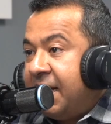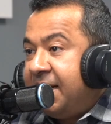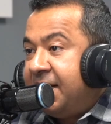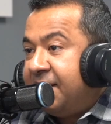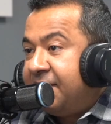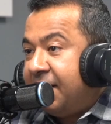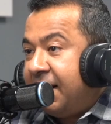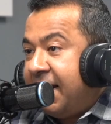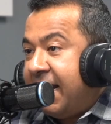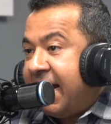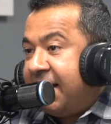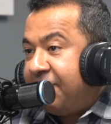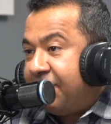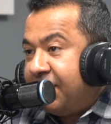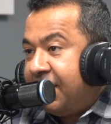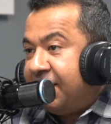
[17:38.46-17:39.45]
So that does a
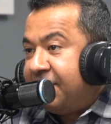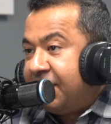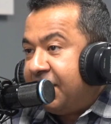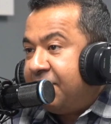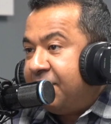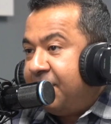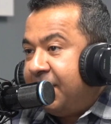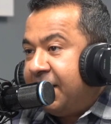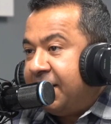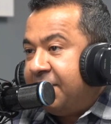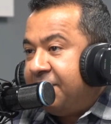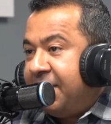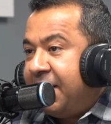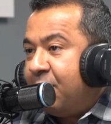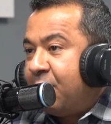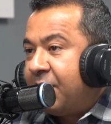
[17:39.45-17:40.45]
lot for that server
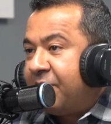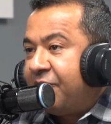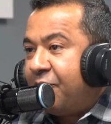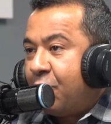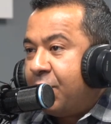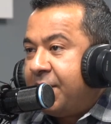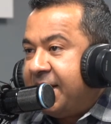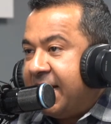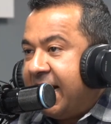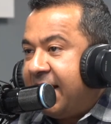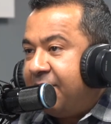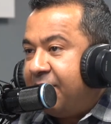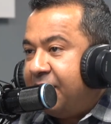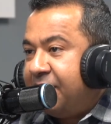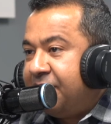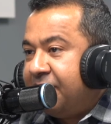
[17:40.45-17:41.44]
because if they work forty
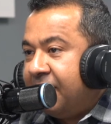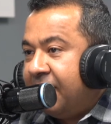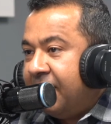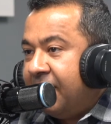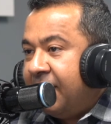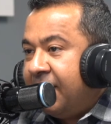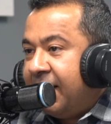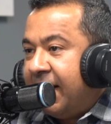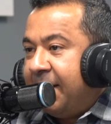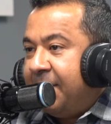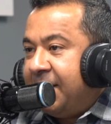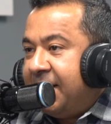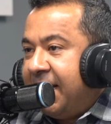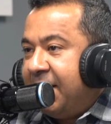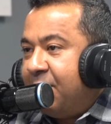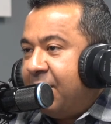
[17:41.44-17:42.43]
hours,
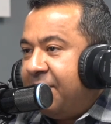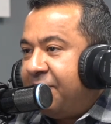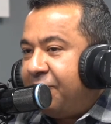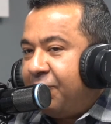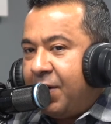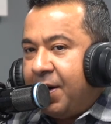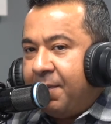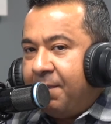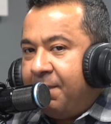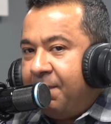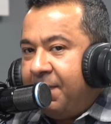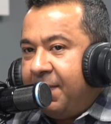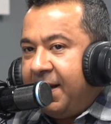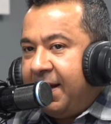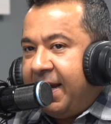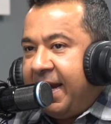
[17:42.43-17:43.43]
I mean, they went
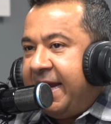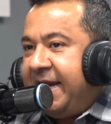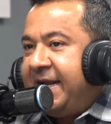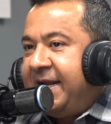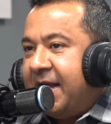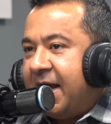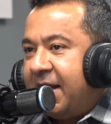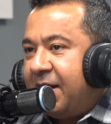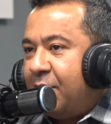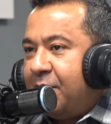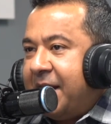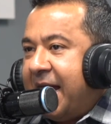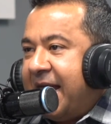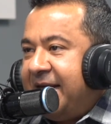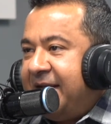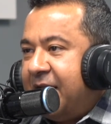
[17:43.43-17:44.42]
from eighty dollars
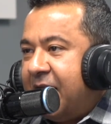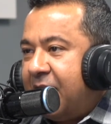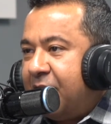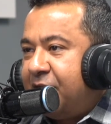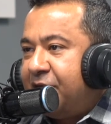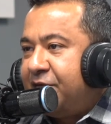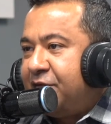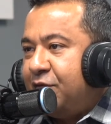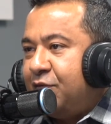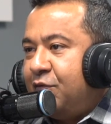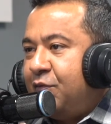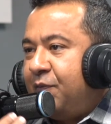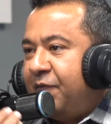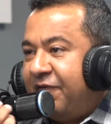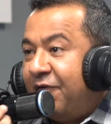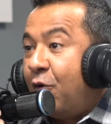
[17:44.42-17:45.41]
or ninety dollars
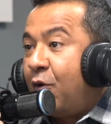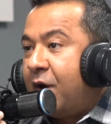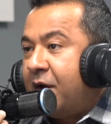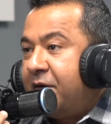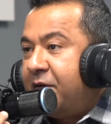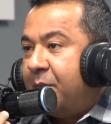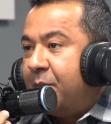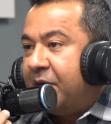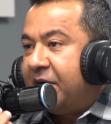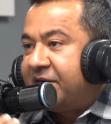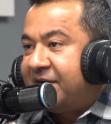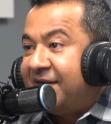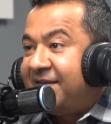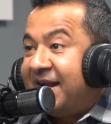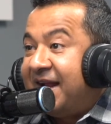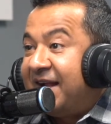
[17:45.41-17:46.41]
to four hundred bucks.